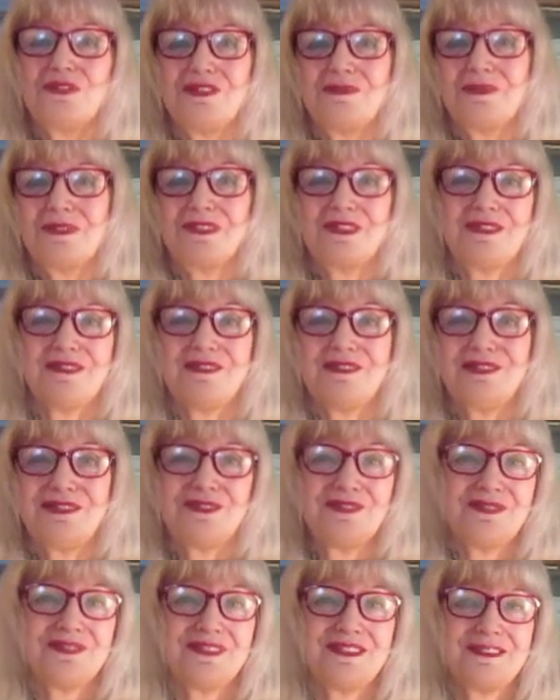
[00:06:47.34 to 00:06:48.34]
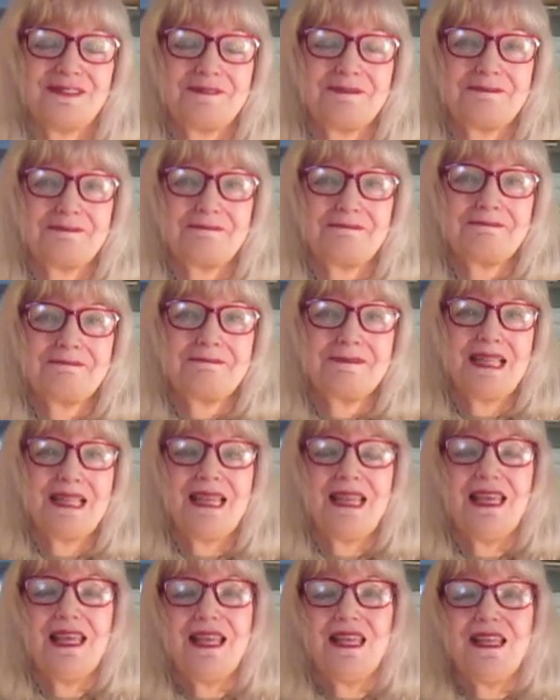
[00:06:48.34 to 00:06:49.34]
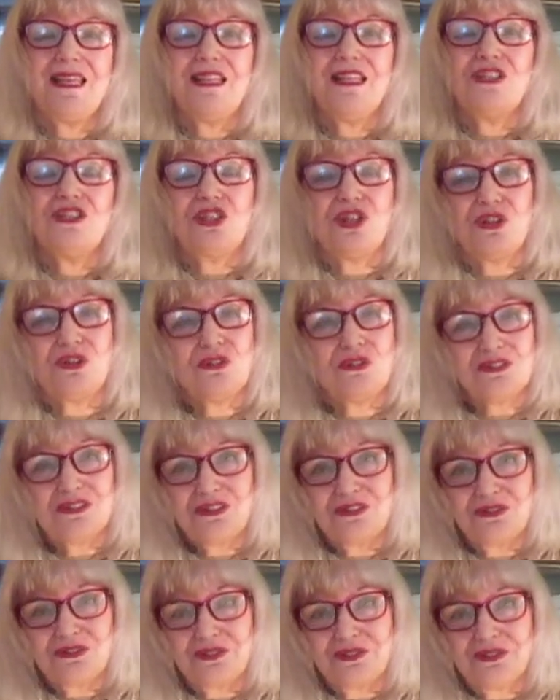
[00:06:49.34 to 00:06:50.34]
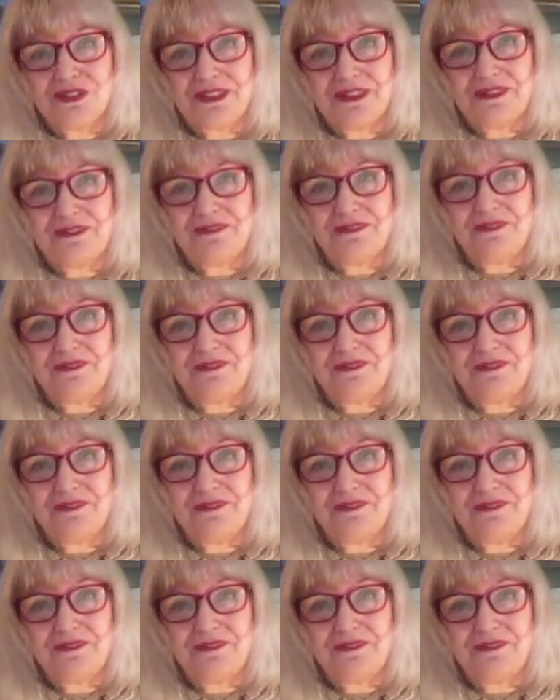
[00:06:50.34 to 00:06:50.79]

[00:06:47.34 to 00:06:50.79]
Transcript: him to tell the story. He told the story,